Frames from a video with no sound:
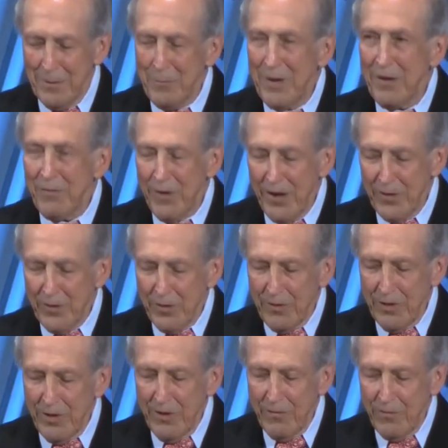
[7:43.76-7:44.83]
My father
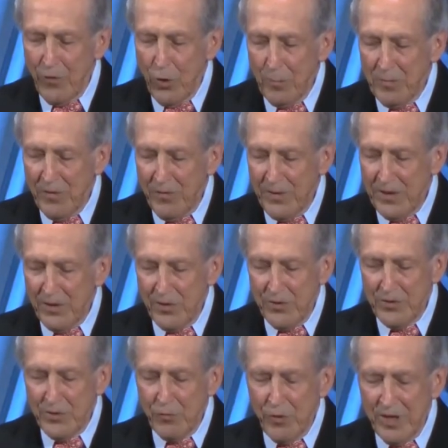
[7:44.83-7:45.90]
farmed the
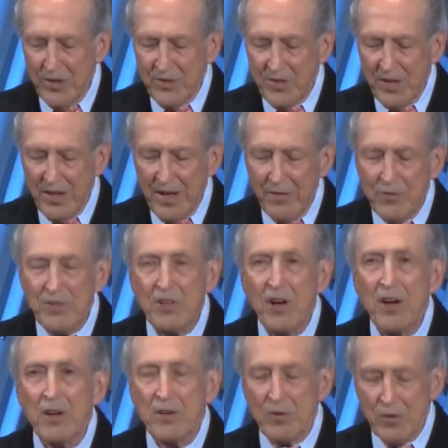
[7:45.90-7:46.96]
fields and raised the
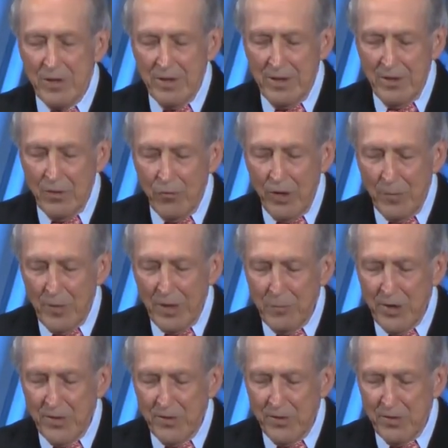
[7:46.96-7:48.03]
livestock, while my
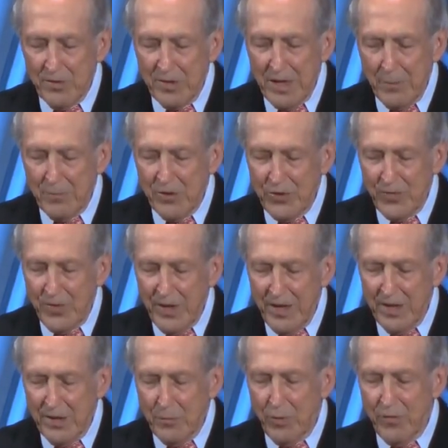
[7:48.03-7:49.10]
mother kept us
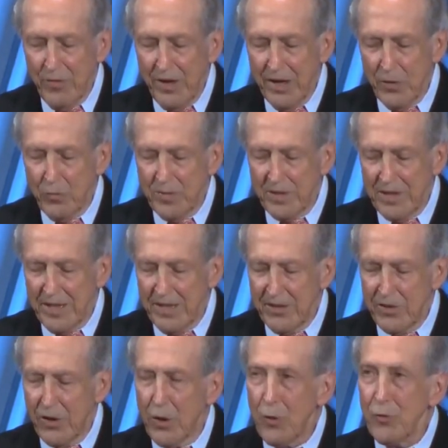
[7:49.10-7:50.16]
fed and provided with clean
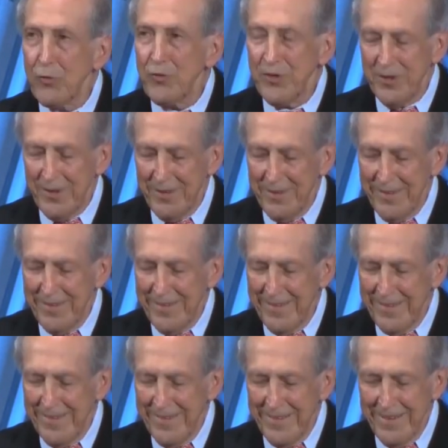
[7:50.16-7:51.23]
clothes.
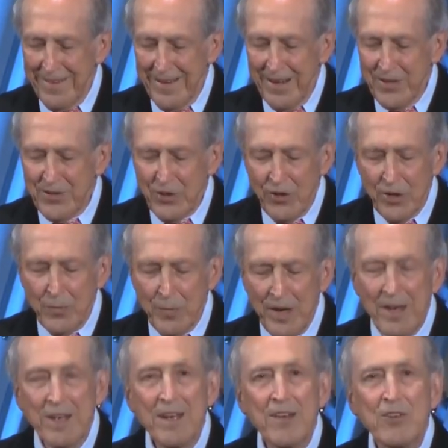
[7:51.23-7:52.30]
I started
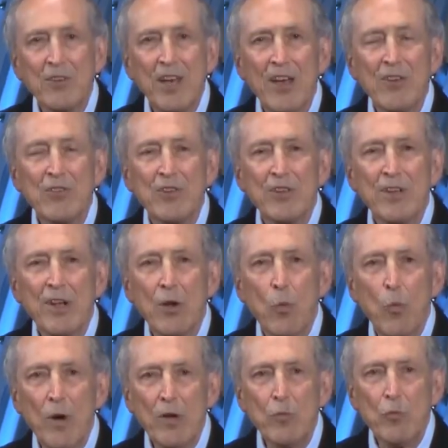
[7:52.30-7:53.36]
my education in a
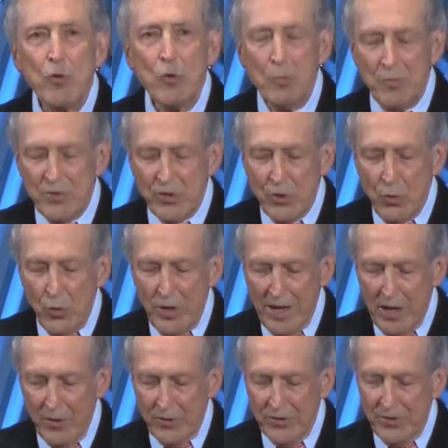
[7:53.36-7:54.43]
one-room
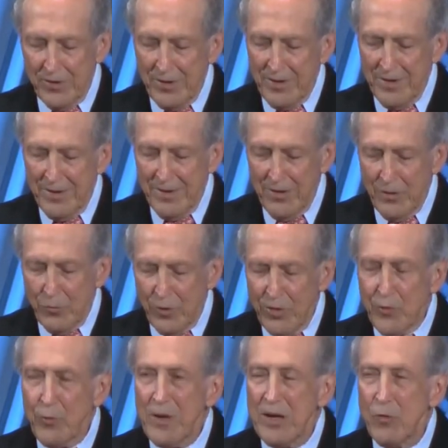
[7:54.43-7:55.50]
schoolhouse with
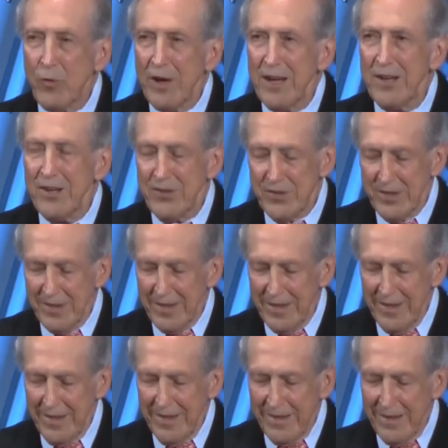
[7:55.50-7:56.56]
3 grades
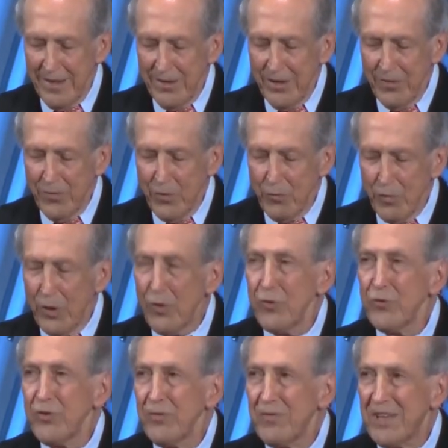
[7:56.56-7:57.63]
in different
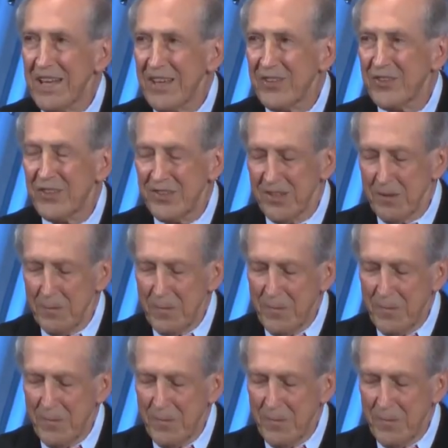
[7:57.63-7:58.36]
rows of desks.